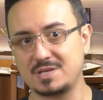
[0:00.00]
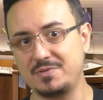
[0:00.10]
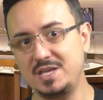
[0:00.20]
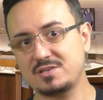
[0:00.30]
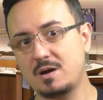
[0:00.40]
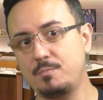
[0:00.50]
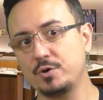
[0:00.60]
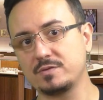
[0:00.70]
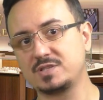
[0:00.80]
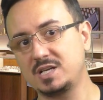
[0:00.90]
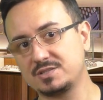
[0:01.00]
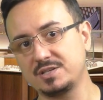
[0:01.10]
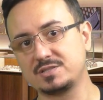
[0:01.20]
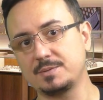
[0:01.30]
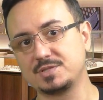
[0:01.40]
Now, these are point-of-sale
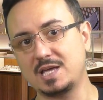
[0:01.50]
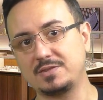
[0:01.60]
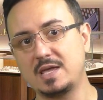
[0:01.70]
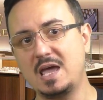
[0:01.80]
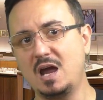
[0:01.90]
systems that